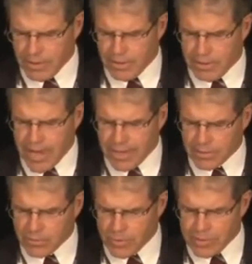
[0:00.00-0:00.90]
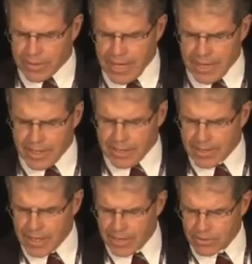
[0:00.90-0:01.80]
The Act and what it can
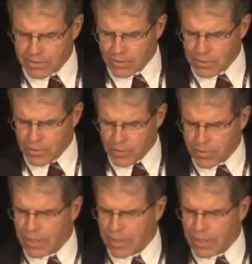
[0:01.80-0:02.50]
and can't do will no